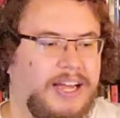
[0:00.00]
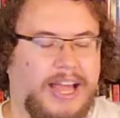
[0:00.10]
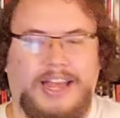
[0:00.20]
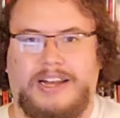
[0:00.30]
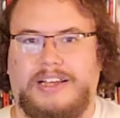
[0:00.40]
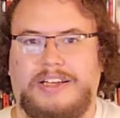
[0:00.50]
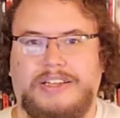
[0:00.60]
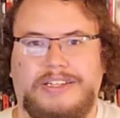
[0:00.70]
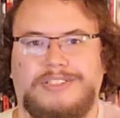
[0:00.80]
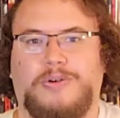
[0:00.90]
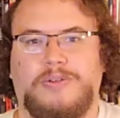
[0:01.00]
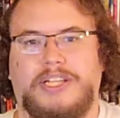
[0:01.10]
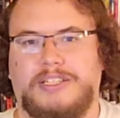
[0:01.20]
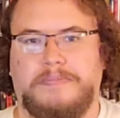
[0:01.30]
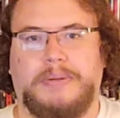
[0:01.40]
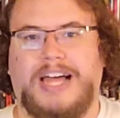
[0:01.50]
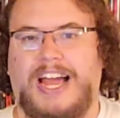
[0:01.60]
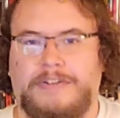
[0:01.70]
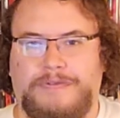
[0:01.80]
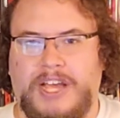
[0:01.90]
and he's holding this
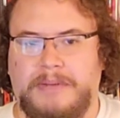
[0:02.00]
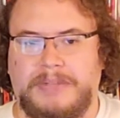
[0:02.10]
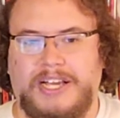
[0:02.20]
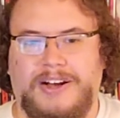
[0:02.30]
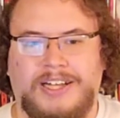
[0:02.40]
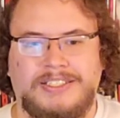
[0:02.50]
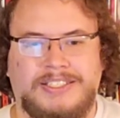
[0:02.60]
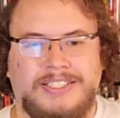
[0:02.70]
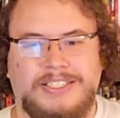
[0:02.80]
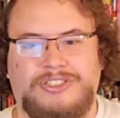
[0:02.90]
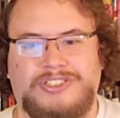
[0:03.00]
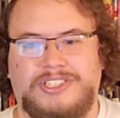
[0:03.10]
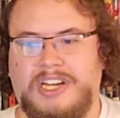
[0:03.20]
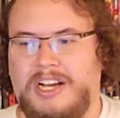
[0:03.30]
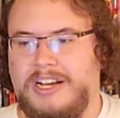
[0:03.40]
black family hostage